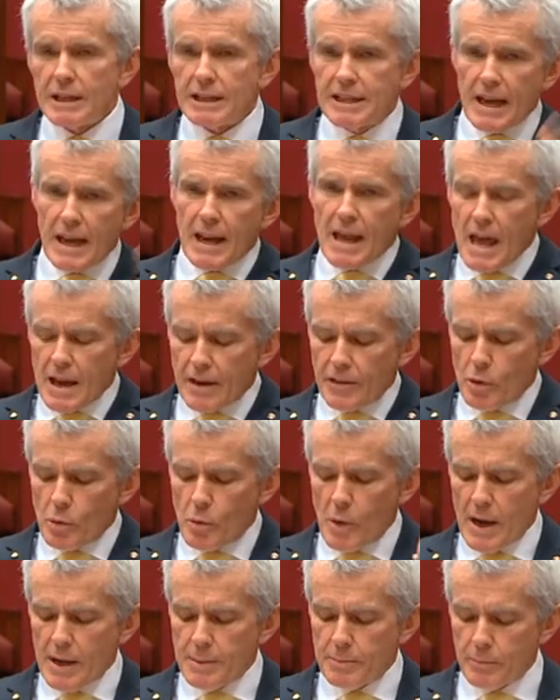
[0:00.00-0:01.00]
Get out of the
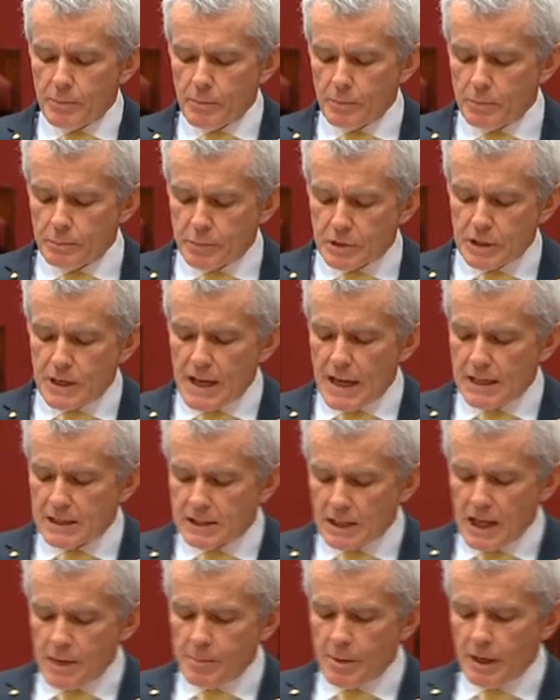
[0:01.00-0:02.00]
way, today's
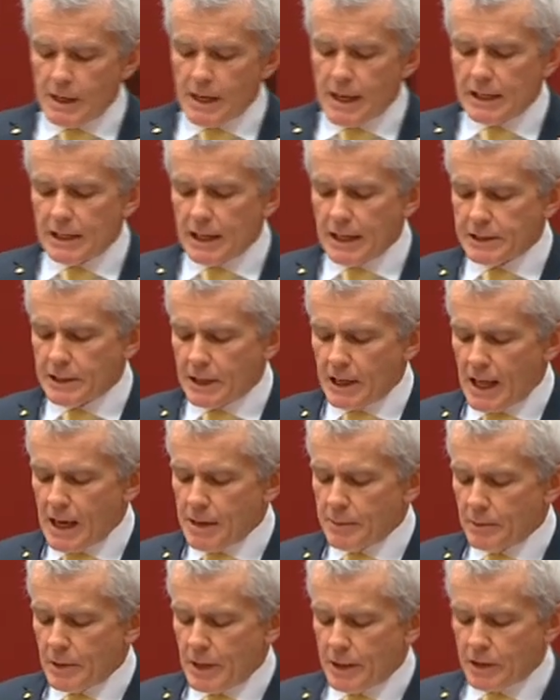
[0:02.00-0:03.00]
Labor and let
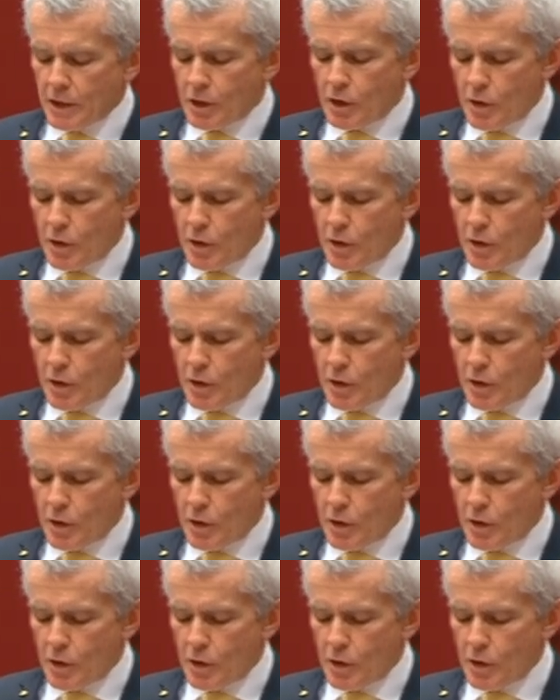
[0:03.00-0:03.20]
the